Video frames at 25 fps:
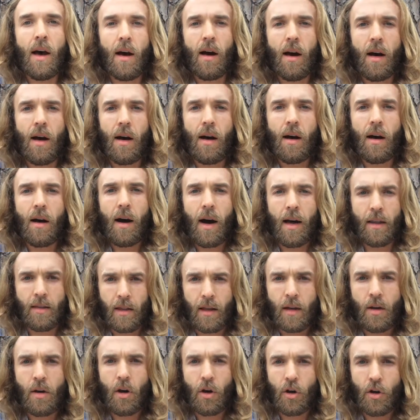I
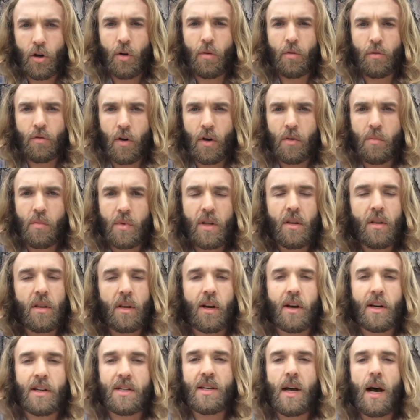think on GoFundMe
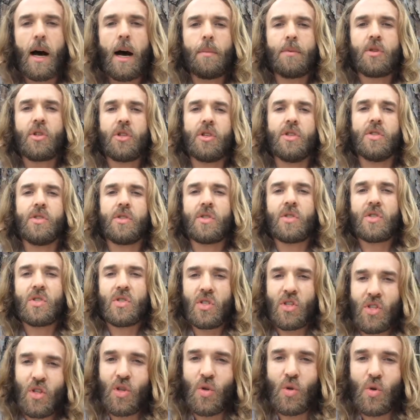there is options
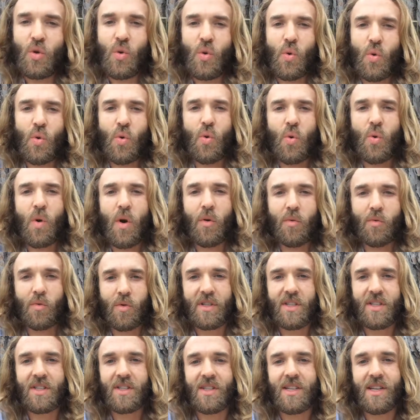to
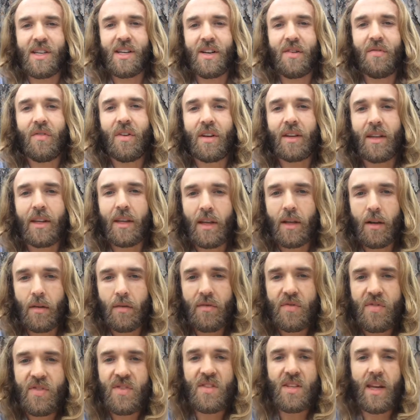receive
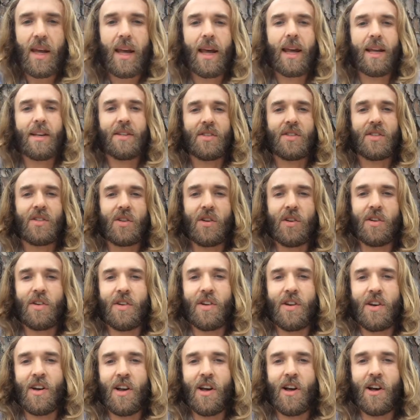gifts and
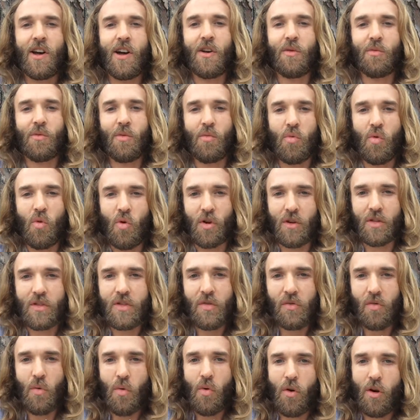certain
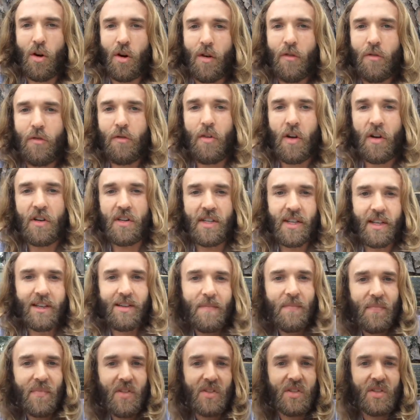rewards for
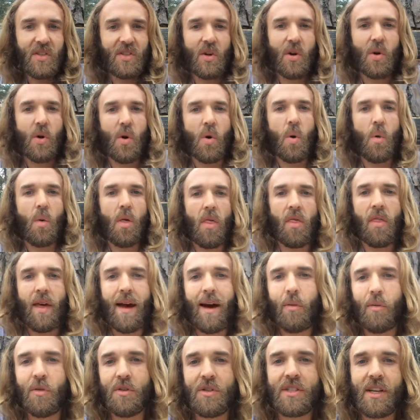funding, so
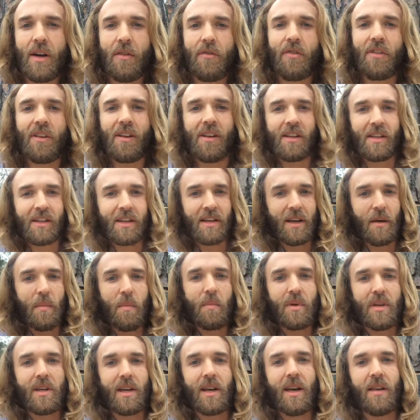that will definitely
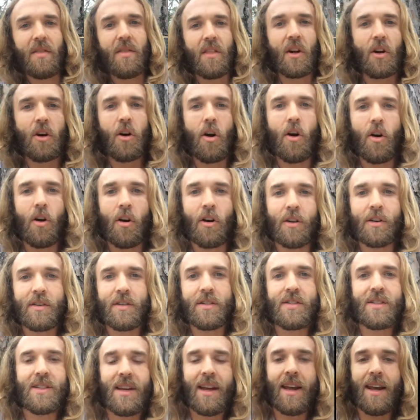be in the
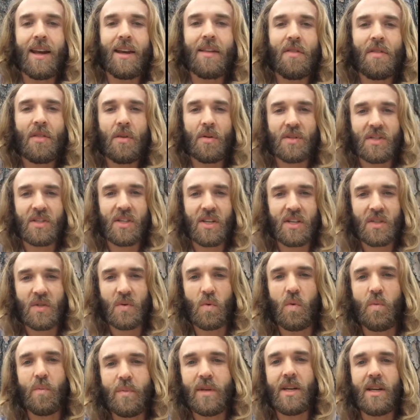cards, and those things
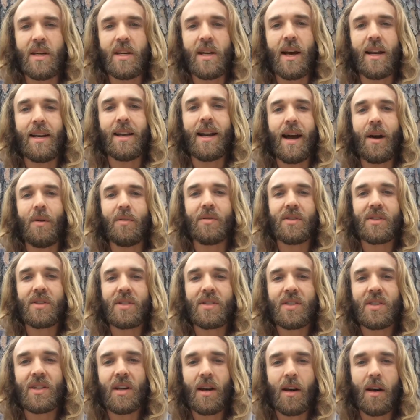will be
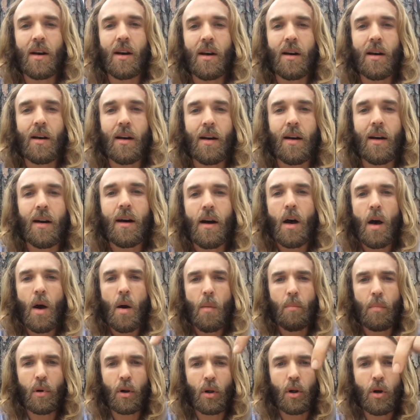announced
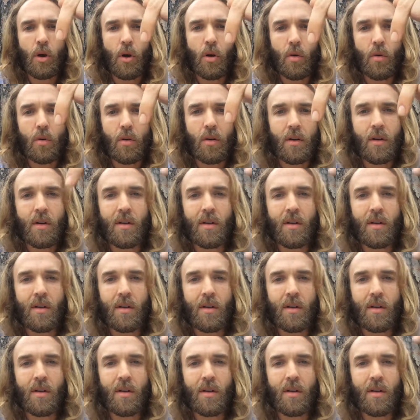below.